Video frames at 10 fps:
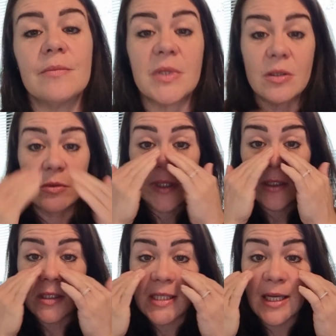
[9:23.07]
I'm still
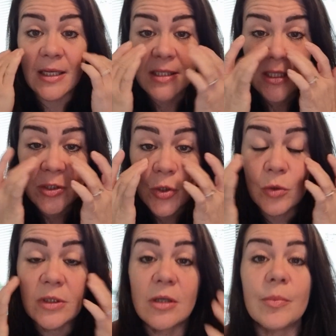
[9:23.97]
kind of sinusy and
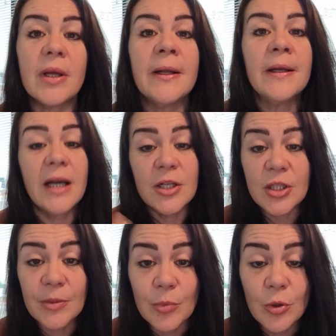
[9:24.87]
choked up,
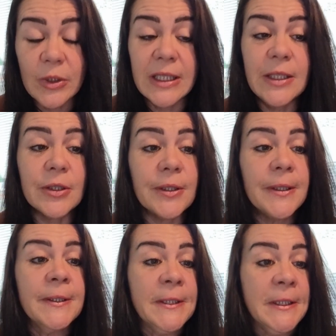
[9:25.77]
as you can probably hear,